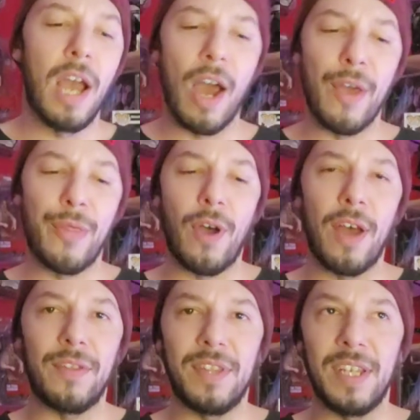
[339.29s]
I
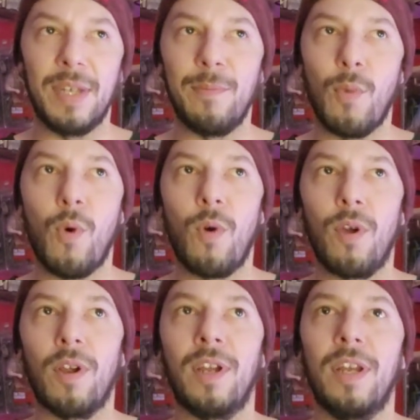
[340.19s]
thought the
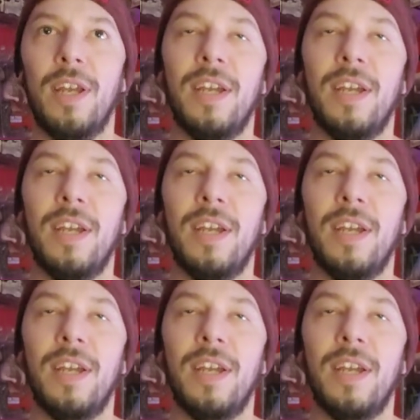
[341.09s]
more